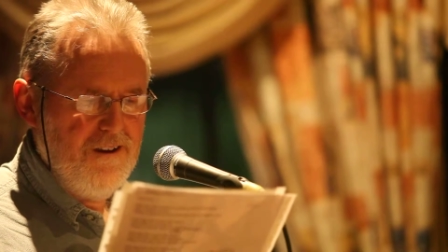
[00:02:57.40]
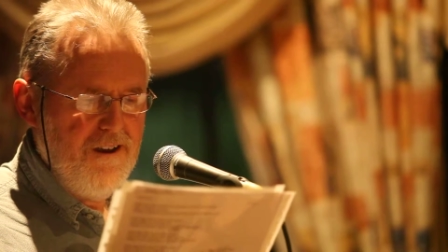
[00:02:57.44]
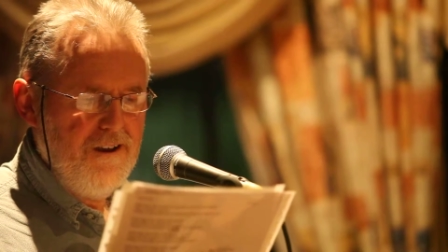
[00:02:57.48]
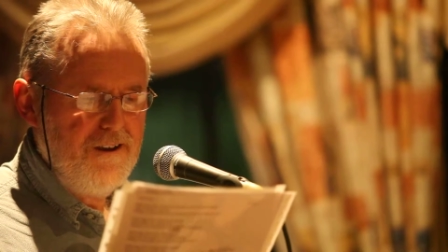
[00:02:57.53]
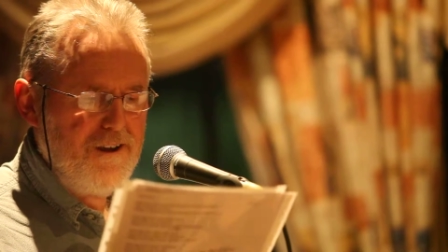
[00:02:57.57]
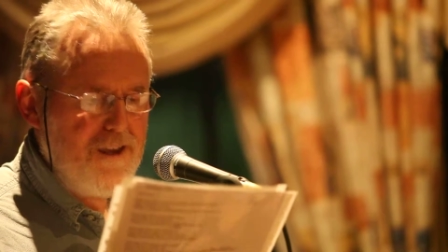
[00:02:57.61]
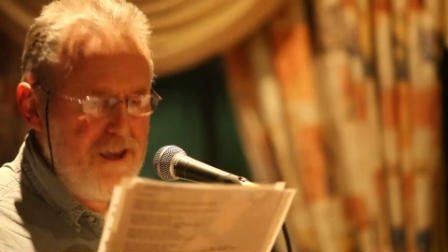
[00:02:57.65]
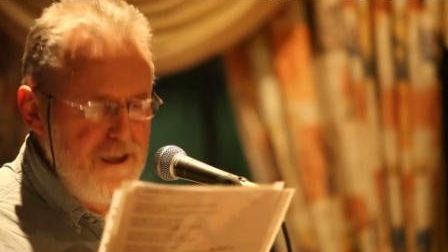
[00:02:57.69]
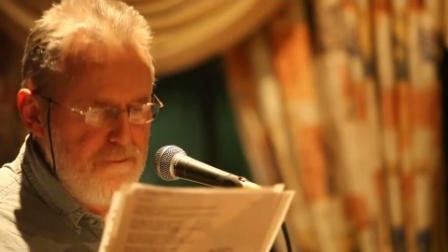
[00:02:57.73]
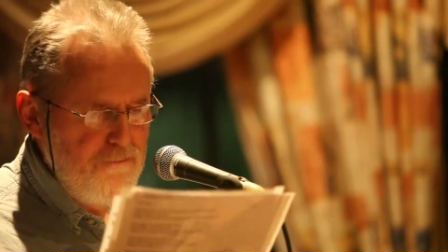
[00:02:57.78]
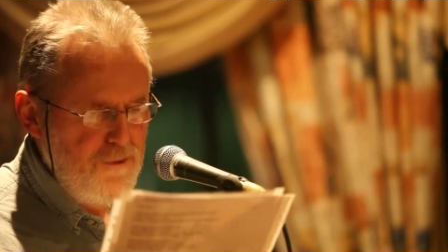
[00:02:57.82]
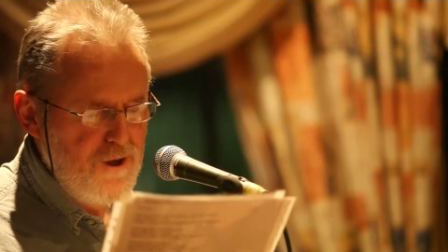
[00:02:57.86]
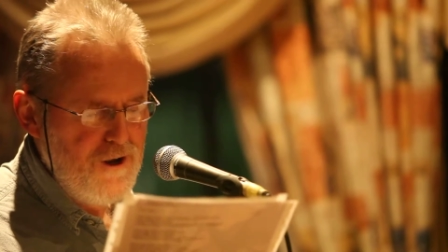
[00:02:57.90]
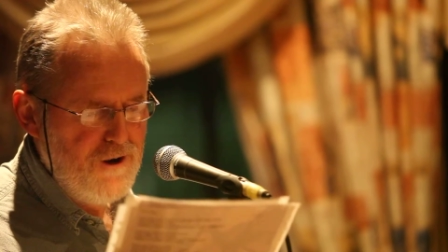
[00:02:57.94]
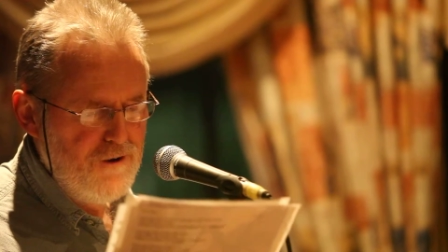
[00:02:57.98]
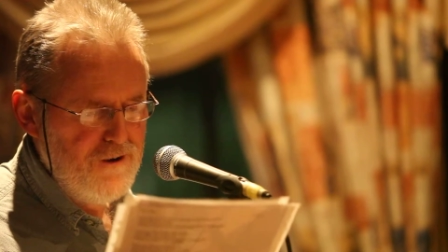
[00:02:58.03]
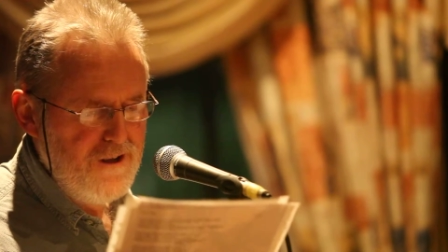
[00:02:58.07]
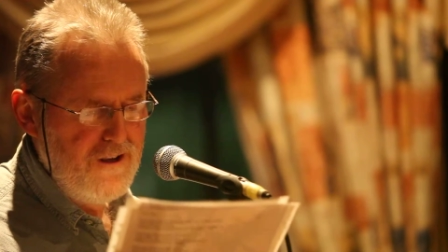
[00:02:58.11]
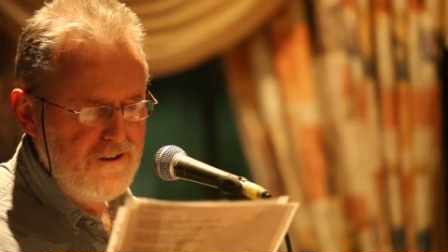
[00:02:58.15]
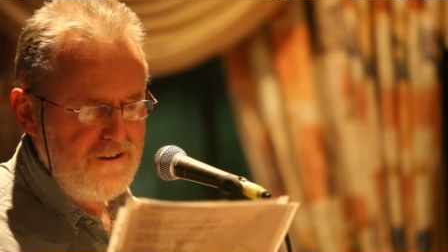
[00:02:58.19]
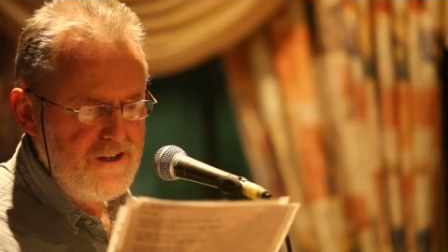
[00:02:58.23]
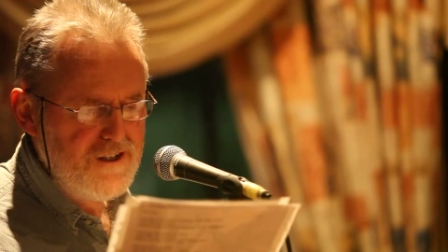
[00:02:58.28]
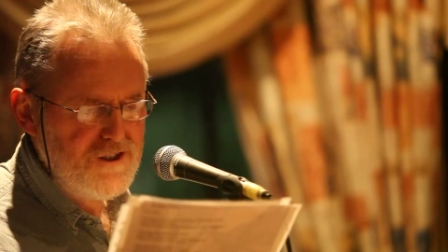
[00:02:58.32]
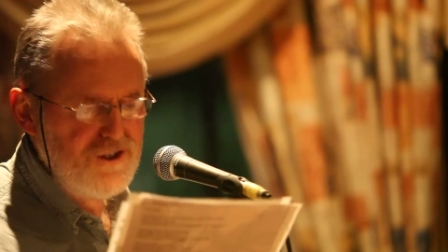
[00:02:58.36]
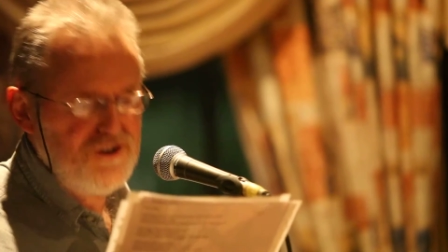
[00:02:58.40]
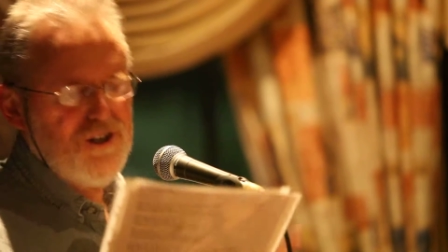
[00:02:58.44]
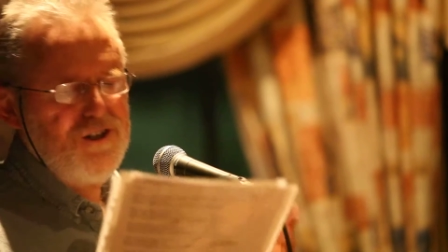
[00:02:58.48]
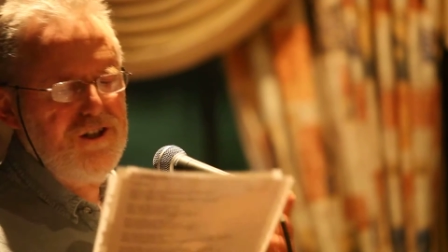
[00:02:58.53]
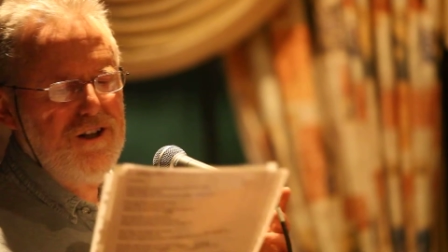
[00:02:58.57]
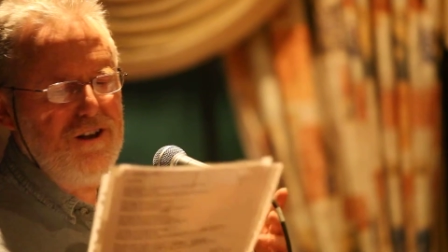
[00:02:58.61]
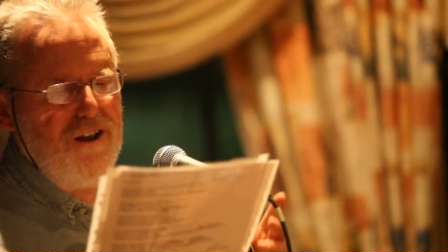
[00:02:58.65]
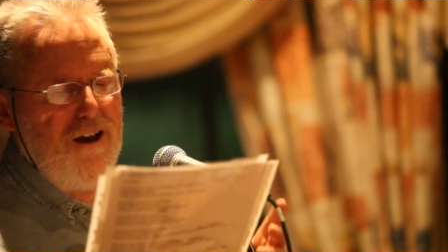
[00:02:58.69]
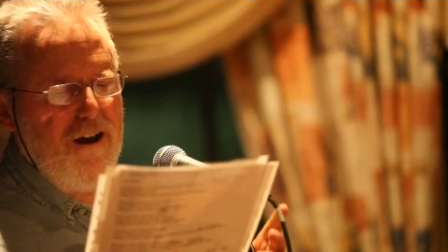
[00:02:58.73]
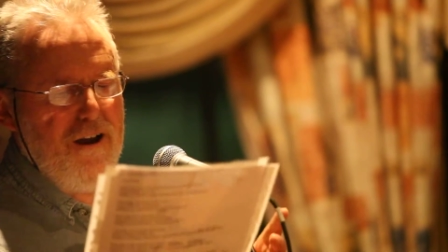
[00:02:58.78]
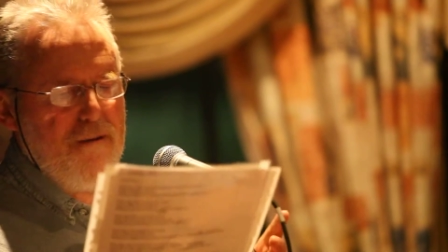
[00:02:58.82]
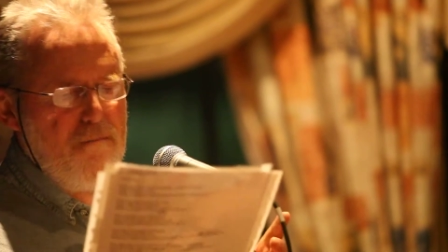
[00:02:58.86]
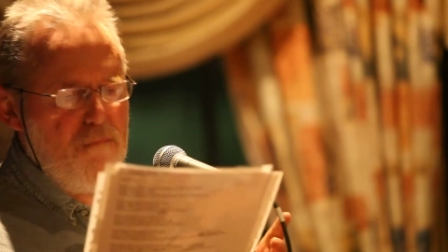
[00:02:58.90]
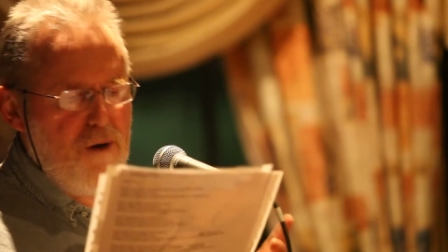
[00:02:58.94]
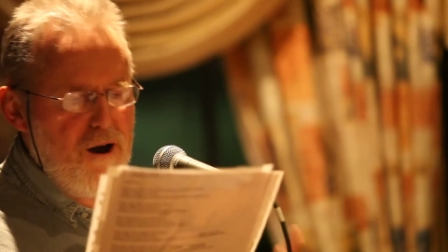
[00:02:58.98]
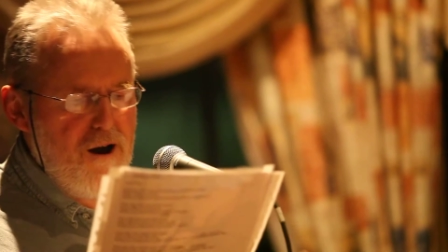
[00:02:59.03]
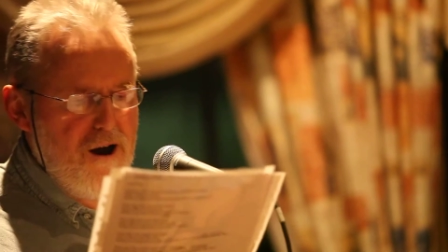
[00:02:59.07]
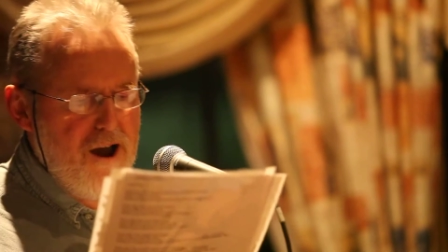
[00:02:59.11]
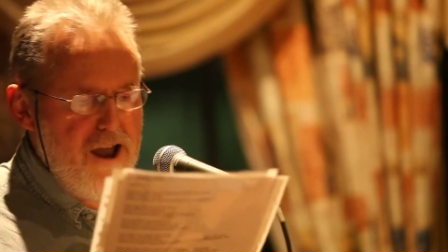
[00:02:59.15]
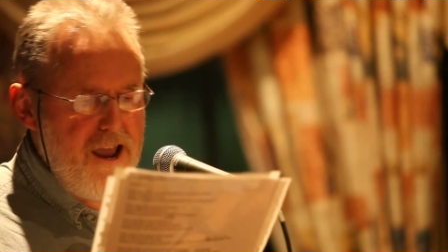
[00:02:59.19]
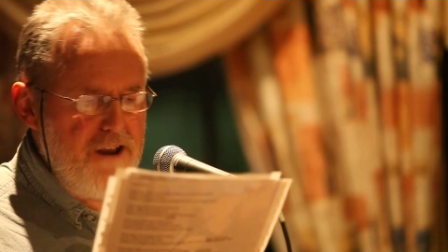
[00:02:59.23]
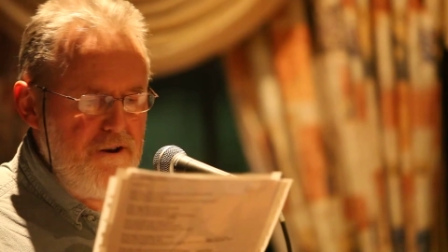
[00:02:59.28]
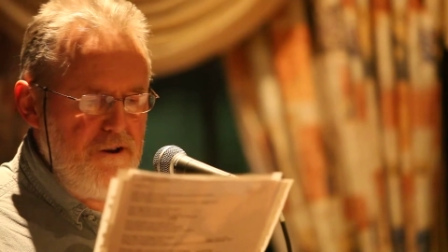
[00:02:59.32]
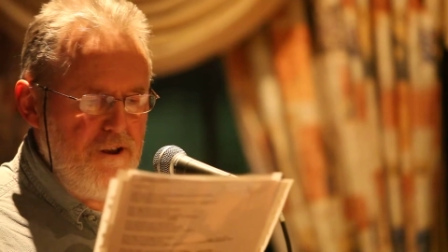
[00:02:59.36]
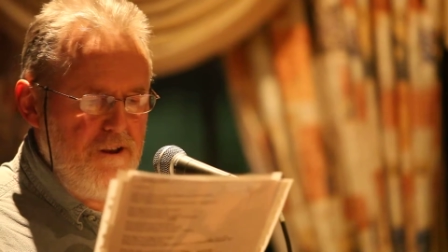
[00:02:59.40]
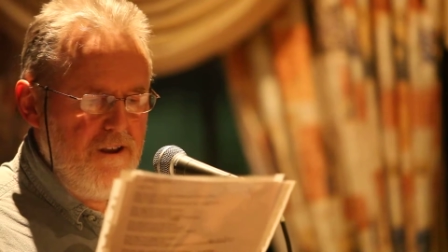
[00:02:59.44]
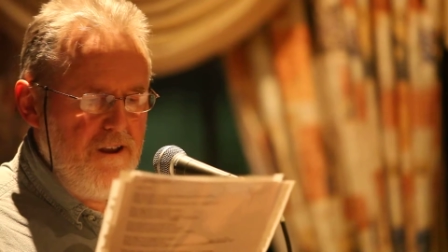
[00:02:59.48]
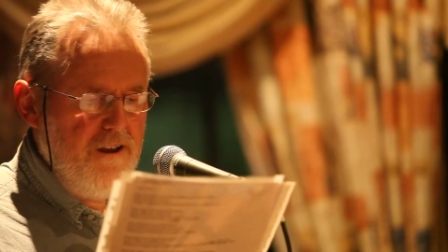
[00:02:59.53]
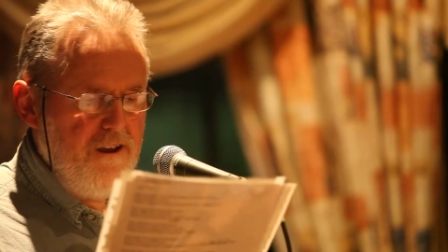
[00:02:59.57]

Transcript: Keep your illness just like mine.